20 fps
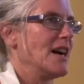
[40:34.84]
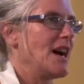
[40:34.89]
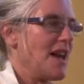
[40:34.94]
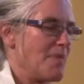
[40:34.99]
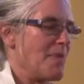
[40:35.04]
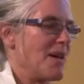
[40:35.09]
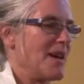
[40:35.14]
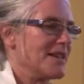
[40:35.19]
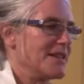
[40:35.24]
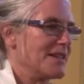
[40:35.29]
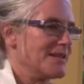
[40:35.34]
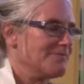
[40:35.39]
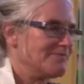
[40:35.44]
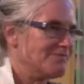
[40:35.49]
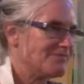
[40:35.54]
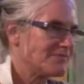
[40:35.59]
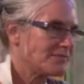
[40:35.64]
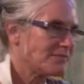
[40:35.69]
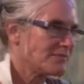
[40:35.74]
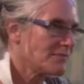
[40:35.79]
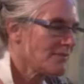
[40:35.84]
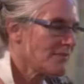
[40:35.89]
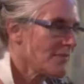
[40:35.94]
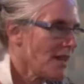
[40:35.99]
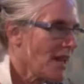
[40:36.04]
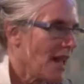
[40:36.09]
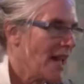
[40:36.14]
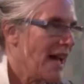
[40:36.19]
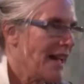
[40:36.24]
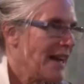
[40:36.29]
iPad.
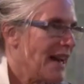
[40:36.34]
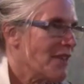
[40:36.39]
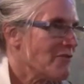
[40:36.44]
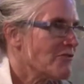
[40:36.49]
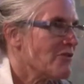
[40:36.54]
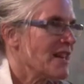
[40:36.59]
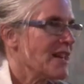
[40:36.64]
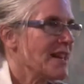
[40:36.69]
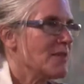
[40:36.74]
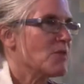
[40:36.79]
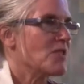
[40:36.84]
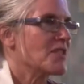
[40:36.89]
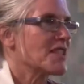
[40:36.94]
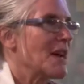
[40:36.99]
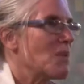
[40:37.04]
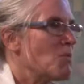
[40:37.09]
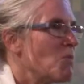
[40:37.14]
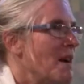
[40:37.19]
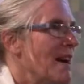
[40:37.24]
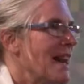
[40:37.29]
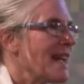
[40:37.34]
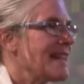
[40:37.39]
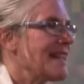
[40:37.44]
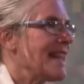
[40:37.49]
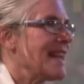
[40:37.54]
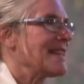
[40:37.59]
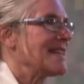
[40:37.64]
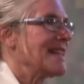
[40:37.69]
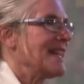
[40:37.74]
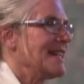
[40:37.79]
And I really want it. And when I
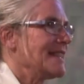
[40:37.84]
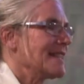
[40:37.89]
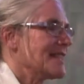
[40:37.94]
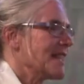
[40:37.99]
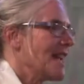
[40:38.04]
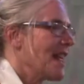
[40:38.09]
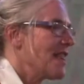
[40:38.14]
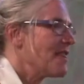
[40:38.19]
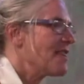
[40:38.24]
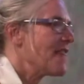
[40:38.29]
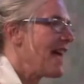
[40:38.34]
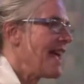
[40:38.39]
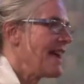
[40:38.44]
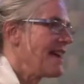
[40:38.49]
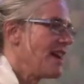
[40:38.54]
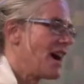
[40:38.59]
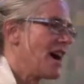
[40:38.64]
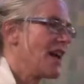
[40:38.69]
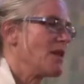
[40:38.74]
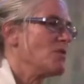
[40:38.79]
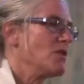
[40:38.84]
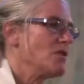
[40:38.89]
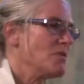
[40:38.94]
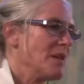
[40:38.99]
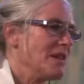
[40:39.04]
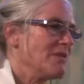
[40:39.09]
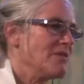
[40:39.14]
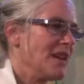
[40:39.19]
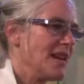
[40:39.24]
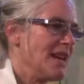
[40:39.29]
get it, then I will
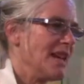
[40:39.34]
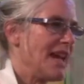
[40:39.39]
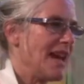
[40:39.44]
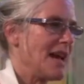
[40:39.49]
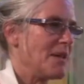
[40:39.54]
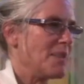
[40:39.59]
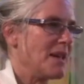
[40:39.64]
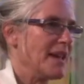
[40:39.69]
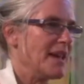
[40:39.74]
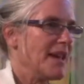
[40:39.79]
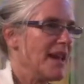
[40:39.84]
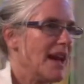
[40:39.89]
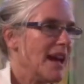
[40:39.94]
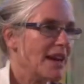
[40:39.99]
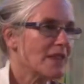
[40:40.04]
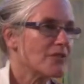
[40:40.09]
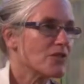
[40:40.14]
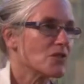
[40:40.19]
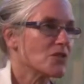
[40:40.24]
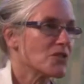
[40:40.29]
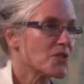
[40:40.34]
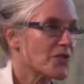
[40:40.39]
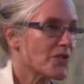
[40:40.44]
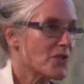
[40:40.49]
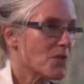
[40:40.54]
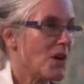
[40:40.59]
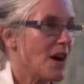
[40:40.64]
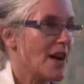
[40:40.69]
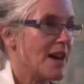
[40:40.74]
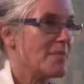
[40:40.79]
be really happy. And of course, for
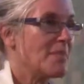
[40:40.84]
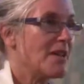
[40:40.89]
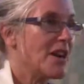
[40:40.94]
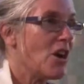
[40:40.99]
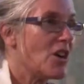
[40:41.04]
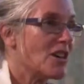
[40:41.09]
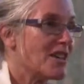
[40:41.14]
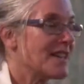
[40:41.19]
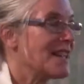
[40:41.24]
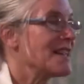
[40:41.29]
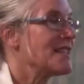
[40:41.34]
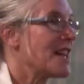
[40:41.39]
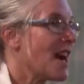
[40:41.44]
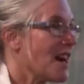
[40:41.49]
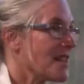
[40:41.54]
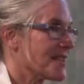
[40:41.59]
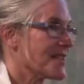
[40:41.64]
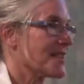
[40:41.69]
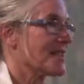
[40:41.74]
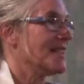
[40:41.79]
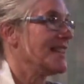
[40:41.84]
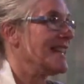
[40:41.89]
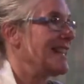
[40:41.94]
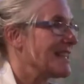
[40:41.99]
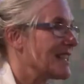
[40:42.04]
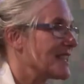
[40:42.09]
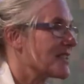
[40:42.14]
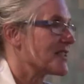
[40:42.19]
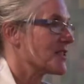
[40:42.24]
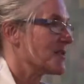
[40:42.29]
a while, I mean, a holiday does
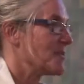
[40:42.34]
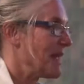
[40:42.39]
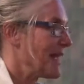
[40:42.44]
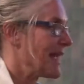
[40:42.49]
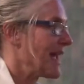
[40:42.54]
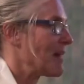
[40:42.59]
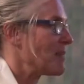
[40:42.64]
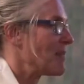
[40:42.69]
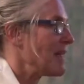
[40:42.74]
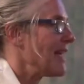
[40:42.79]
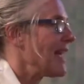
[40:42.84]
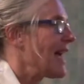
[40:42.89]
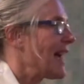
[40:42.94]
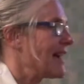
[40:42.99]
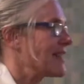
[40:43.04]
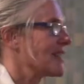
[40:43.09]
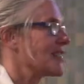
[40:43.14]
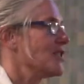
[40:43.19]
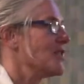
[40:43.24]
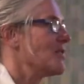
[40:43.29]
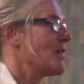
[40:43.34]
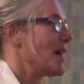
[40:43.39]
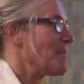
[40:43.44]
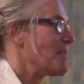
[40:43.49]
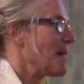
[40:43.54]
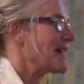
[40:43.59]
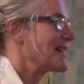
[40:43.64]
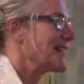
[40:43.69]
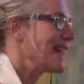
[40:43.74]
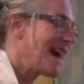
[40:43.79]
lead us to being happy, and a new
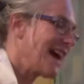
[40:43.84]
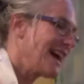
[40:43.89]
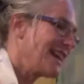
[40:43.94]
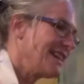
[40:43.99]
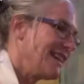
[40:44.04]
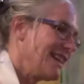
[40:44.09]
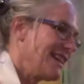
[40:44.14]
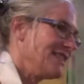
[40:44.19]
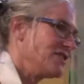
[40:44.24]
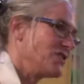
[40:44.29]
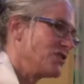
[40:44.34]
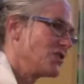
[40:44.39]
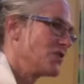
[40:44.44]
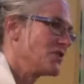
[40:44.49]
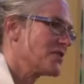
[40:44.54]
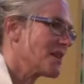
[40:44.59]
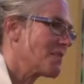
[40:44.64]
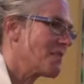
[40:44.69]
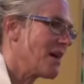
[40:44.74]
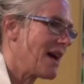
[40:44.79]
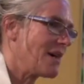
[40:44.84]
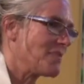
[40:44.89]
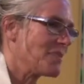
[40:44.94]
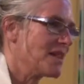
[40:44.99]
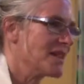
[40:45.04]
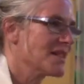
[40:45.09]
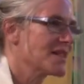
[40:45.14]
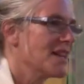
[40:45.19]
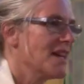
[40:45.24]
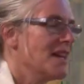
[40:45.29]
iPad can lead to some
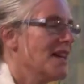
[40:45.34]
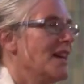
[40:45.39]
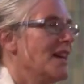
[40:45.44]
happiness.